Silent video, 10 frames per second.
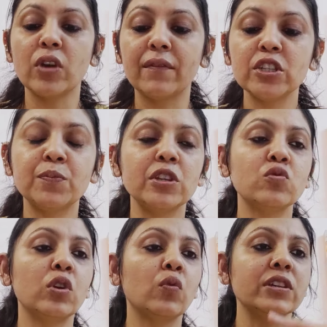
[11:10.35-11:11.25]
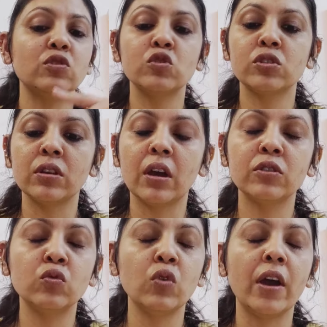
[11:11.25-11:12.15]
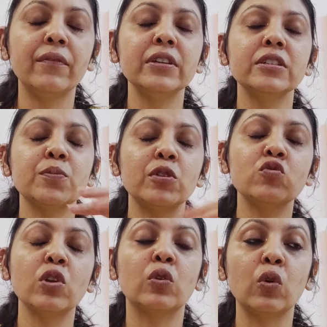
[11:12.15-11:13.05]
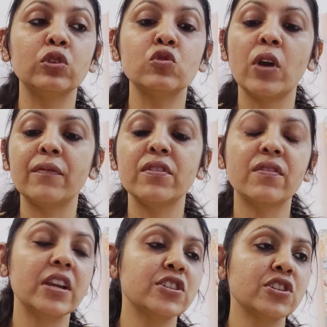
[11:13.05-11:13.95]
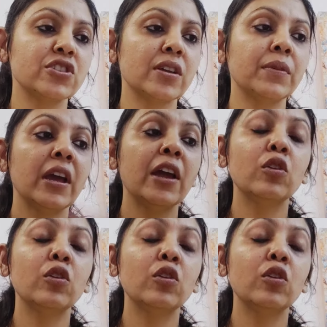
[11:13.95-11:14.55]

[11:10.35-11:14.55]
to every spiritual quest, to every spiritual growth, to every relationship,